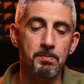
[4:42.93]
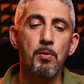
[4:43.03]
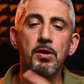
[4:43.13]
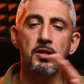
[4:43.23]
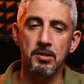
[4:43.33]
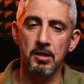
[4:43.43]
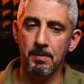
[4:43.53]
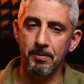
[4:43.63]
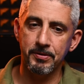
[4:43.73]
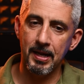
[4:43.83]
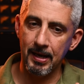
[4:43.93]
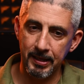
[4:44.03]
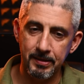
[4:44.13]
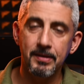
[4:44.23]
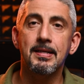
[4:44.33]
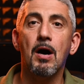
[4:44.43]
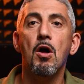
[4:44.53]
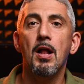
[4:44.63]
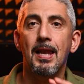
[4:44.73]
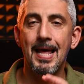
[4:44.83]
But we're going to talk about that later. Now,
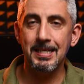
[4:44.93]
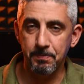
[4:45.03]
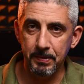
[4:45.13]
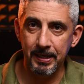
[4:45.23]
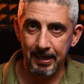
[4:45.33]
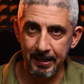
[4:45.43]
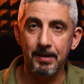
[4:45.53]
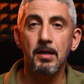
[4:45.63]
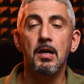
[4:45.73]
let's be clear.